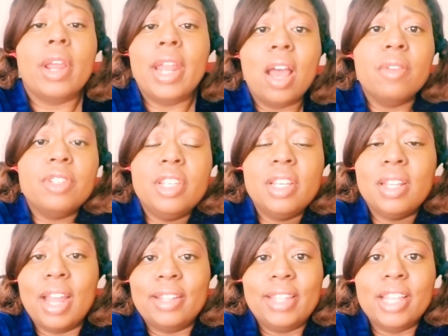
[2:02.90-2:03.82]
out and shit
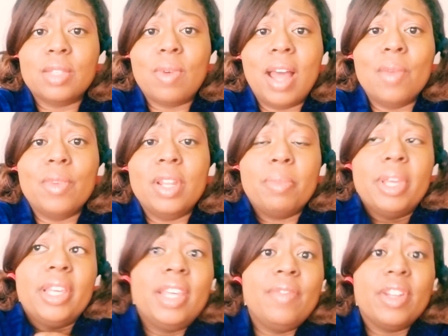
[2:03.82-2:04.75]
like that. So I ain't really
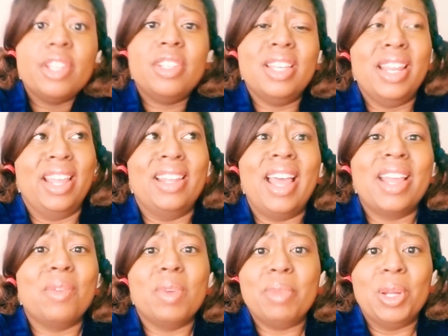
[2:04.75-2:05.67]
been giving a shit. Ain't
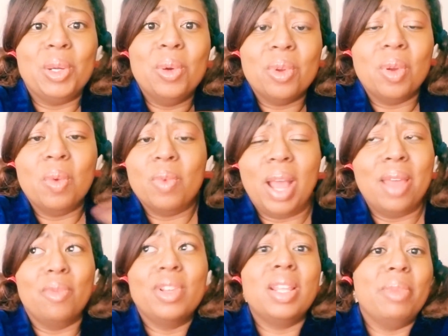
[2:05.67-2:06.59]
like I
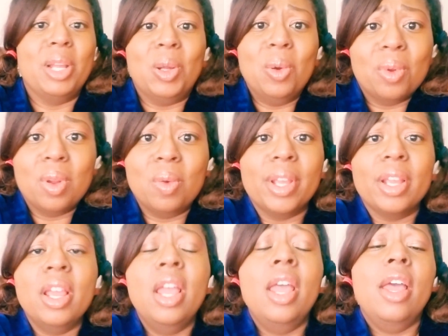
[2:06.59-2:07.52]
ain't really been going
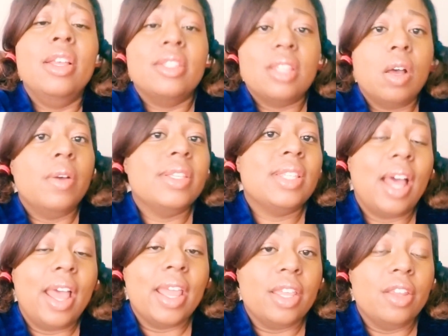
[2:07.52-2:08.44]
nowhere. So it's
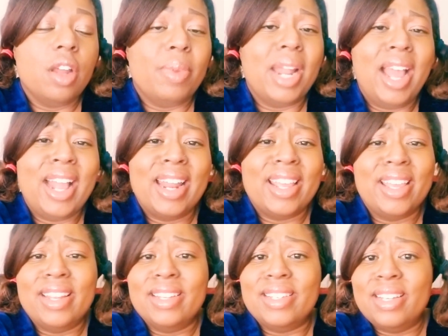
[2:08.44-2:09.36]
like, but I got to
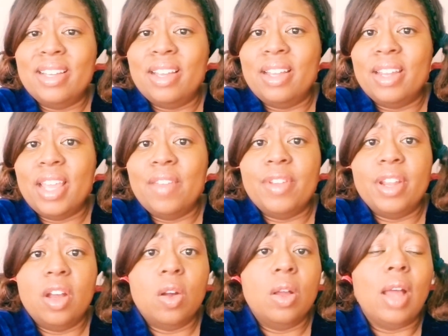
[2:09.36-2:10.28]
get it done. Even
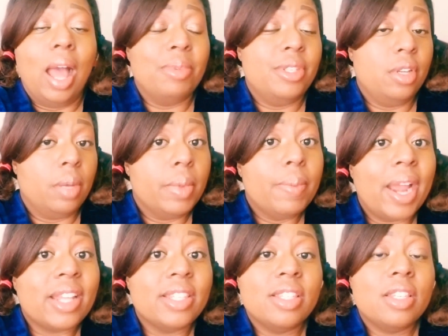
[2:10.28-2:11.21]
though I'm still going to be
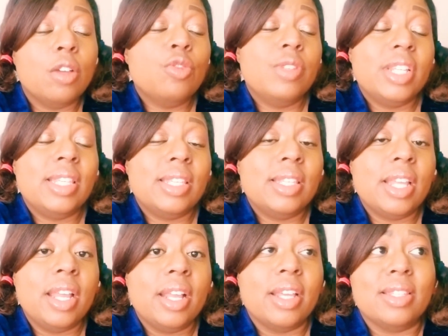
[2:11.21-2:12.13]
practicing social
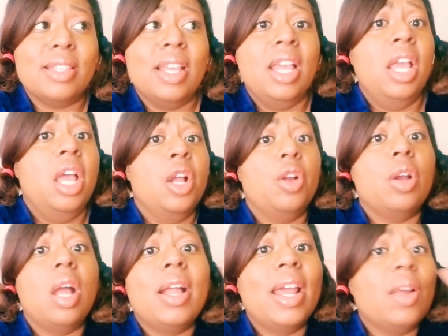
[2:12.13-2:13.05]
distancing. Because,
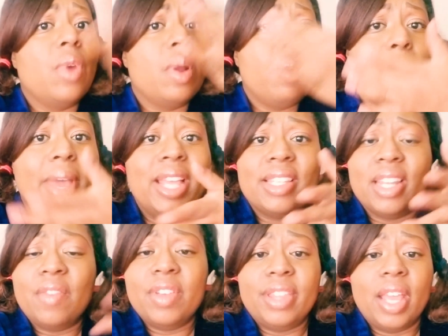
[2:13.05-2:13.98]
girl, I got to wear my mask
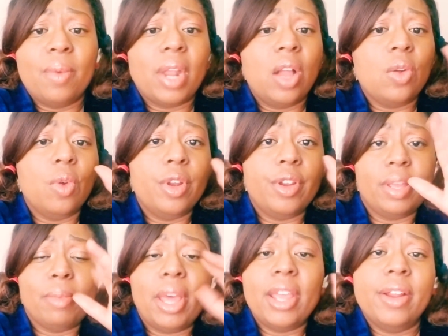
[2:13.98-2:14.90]
and everything when I go in there
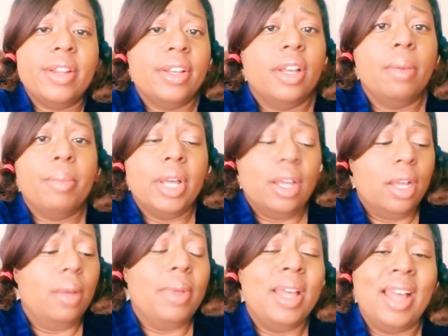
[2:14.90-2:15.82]
to get my hair done. But
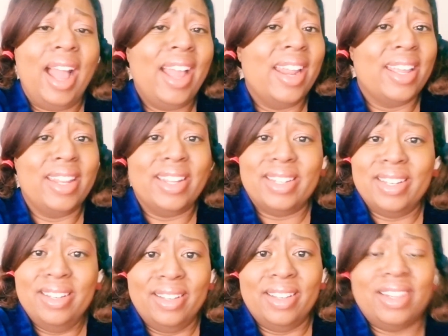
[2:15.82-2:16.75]
I got to get it
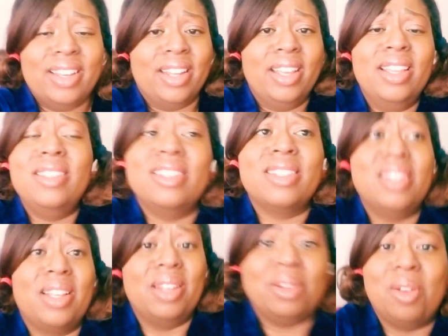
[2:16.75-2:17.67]
done, honey. It's
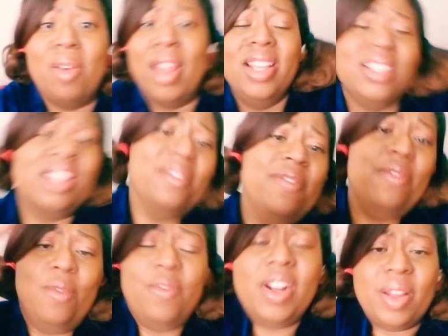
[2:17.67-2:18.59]
just looking crazy
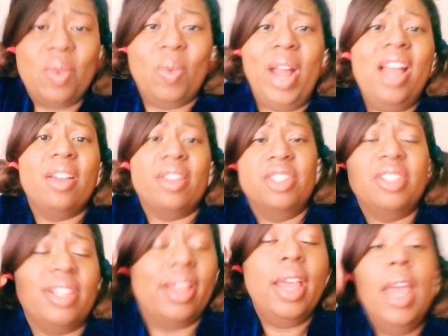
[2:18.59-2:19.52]
and fucking wild and
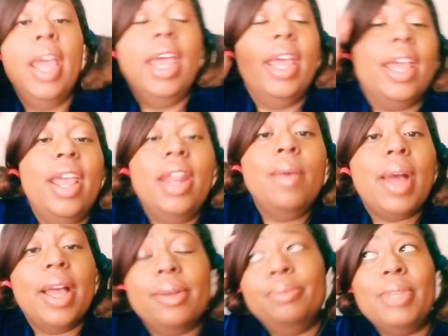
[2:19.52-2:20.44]
shit.
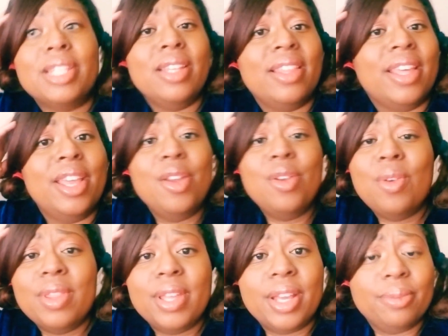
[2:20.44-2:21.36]
Anyway, that's neither here
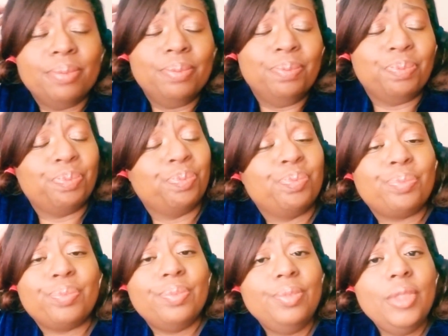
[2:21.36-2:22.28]
nor there.
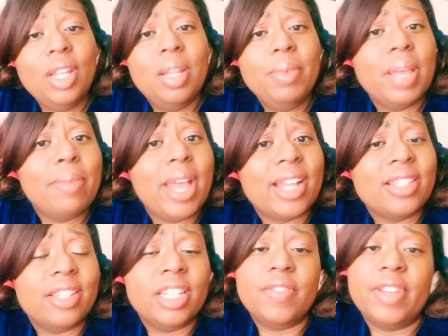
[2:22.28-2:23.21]
Let me get back
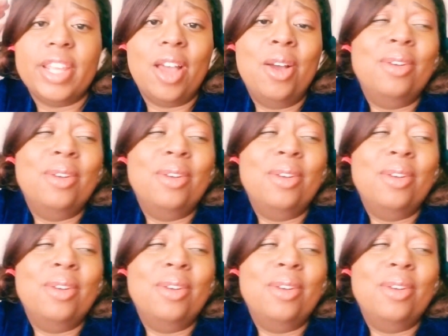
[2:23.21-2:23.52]
into this video.